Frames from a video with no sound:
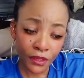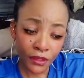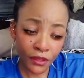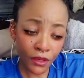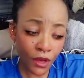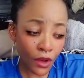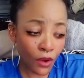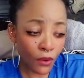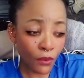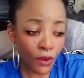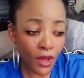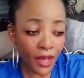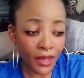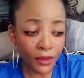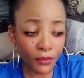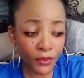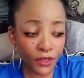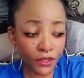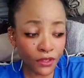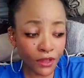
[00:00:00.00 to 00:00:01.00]
No,
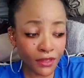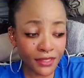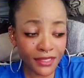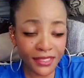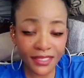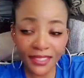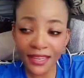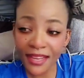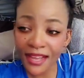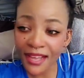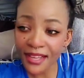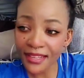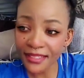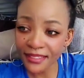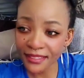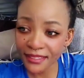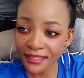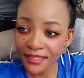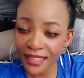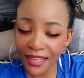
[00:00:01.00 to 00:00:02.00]
I will not
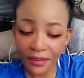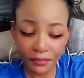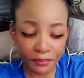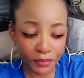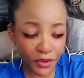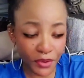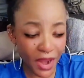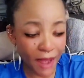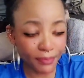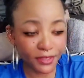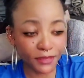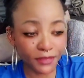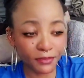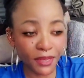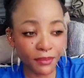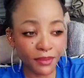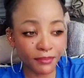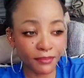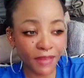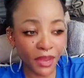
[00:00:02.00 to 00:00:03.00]
deny that perhaps
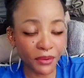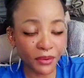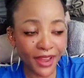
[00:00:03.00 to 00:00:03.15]
maybe my